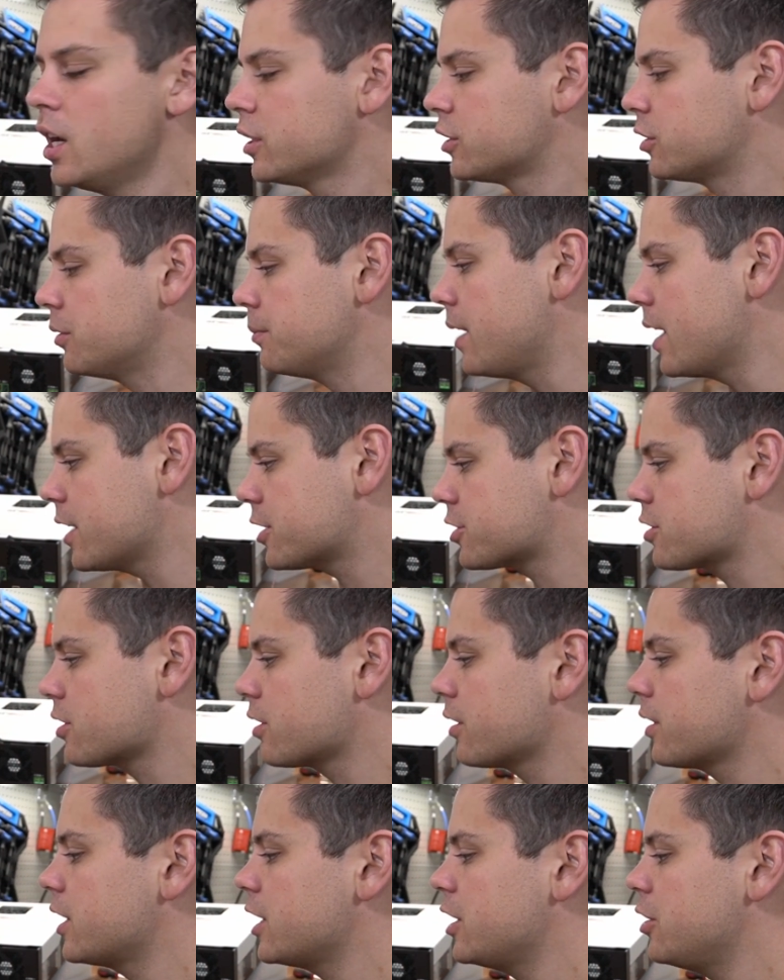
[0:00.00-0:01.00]
So make
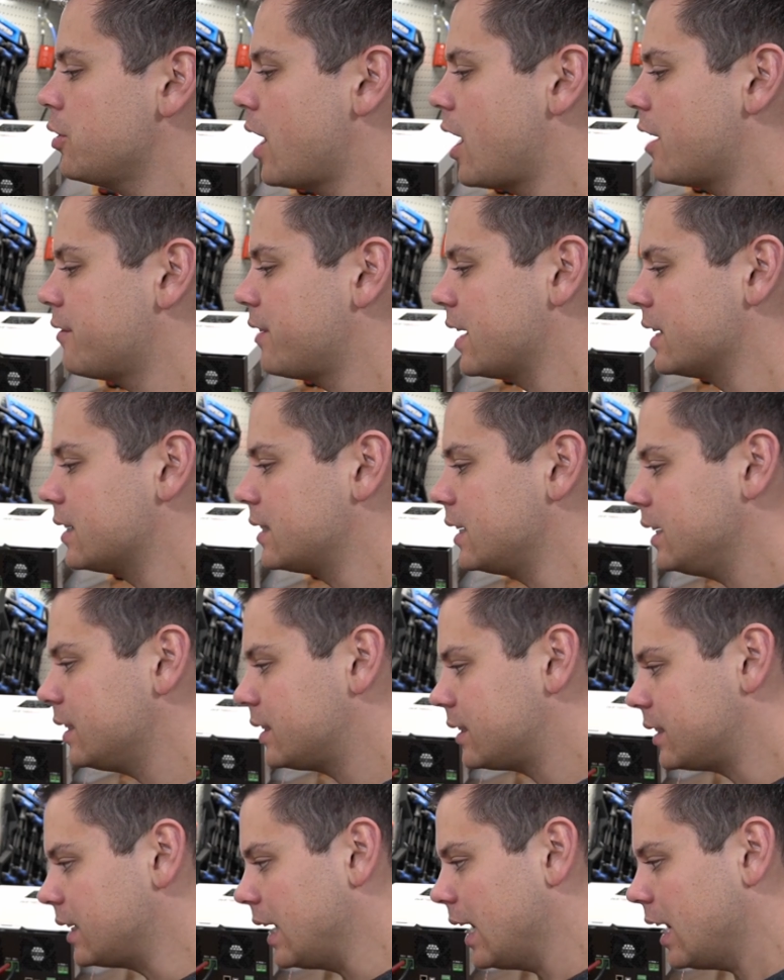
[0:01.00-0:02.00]
sure that you have a D
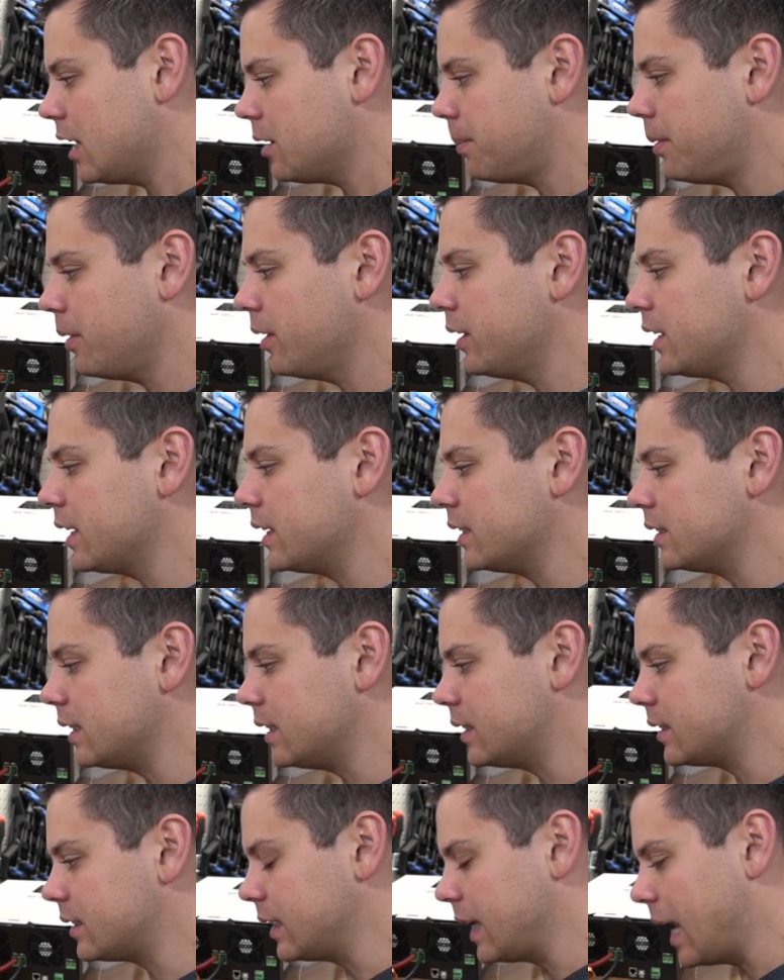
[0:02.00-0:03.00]
C input and
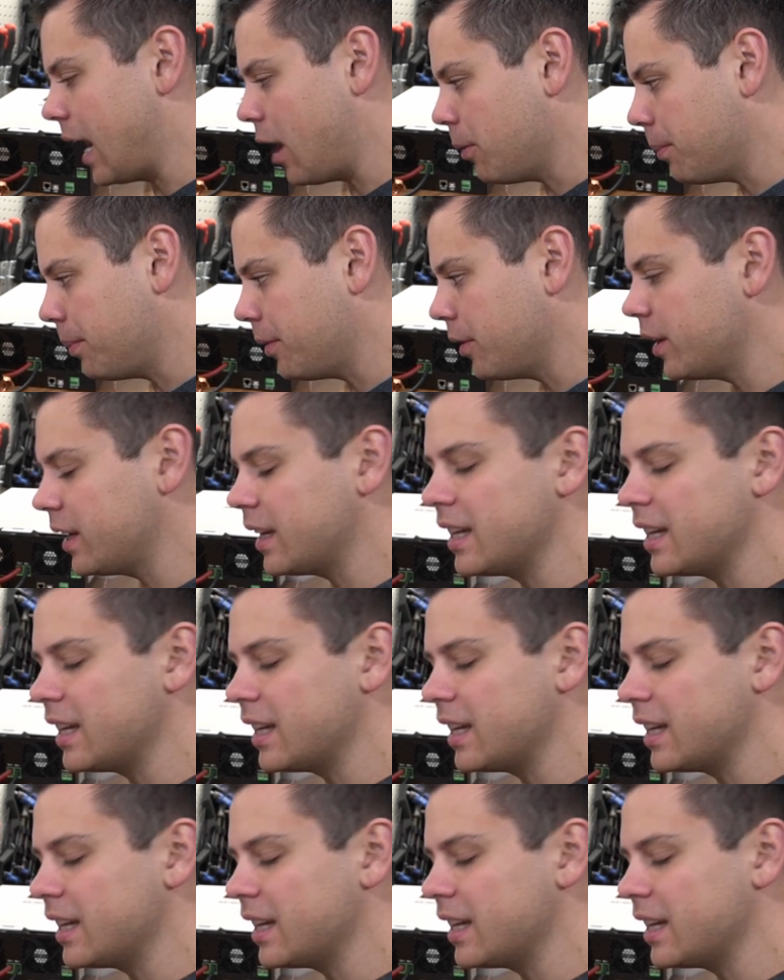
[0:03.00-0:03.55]
D C output.